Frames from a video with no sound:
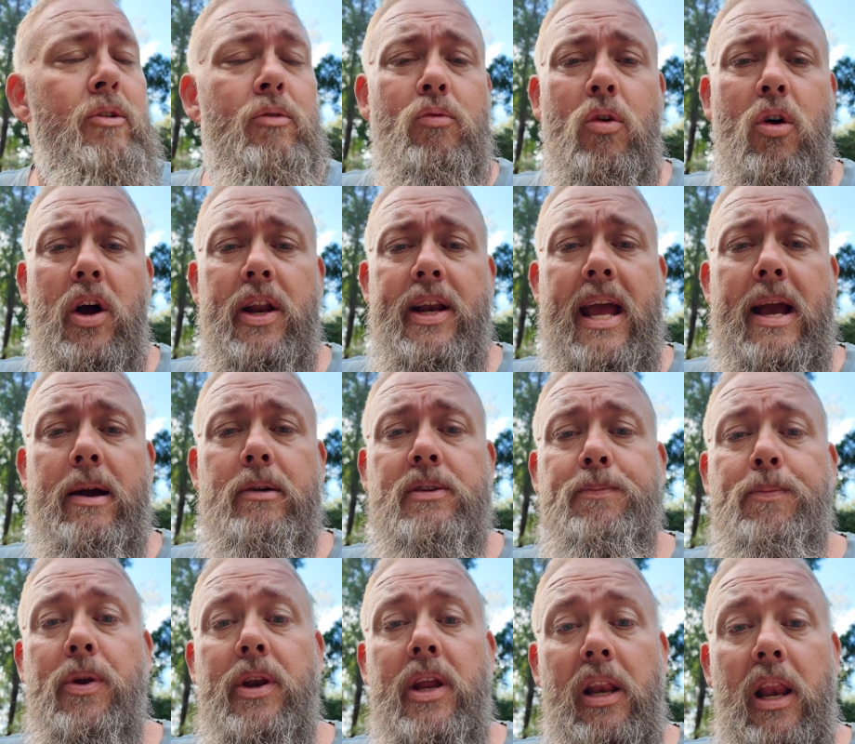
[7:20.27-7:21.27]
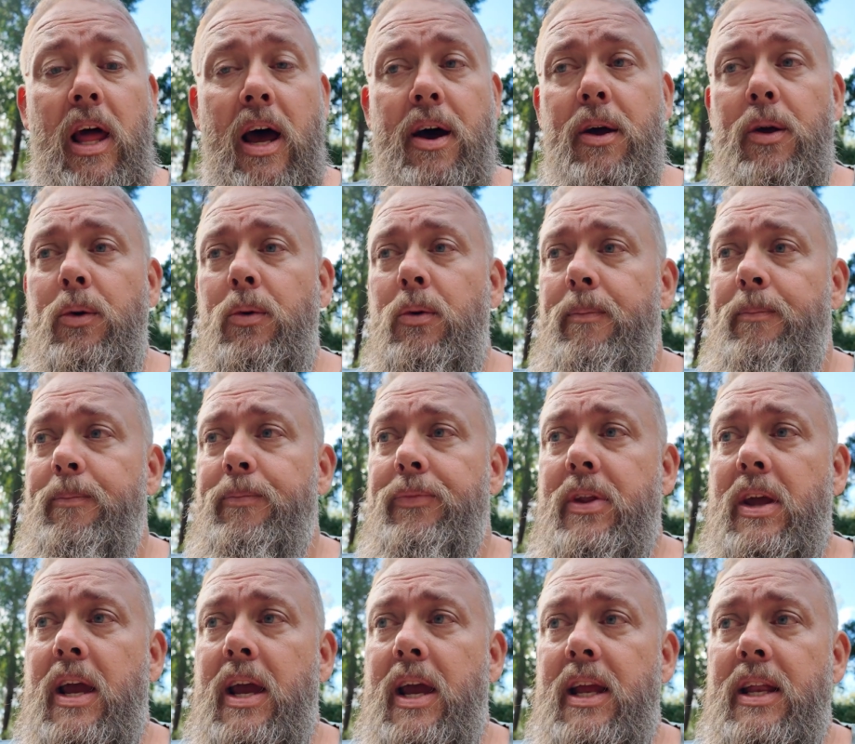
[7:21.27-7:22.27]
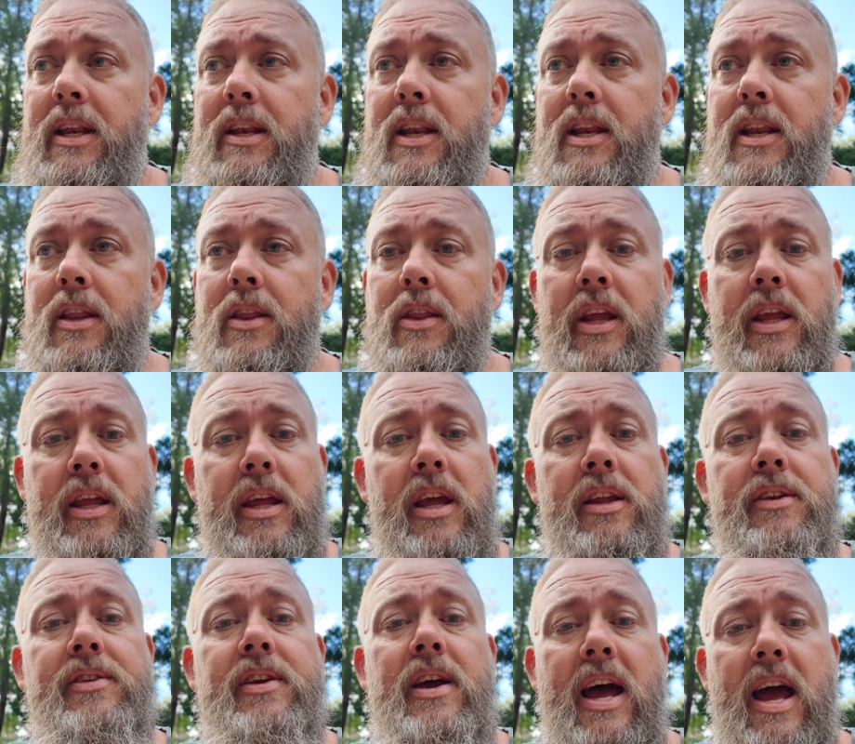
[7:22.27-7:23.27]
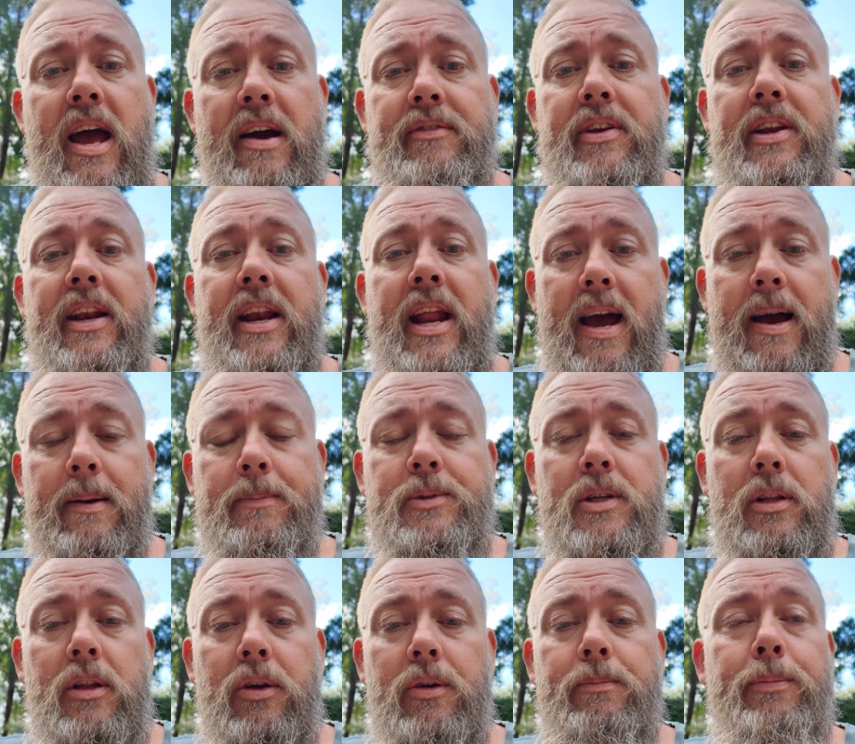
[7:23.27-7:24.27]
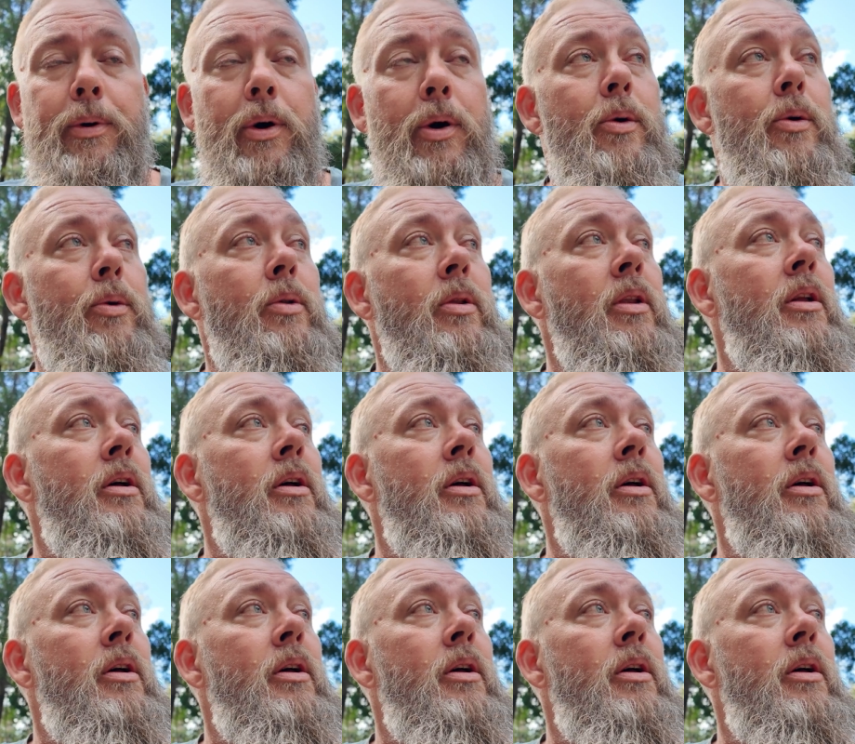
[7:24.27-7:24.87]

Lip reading: Right now it's pretty low, and the kids are having an absolute ball.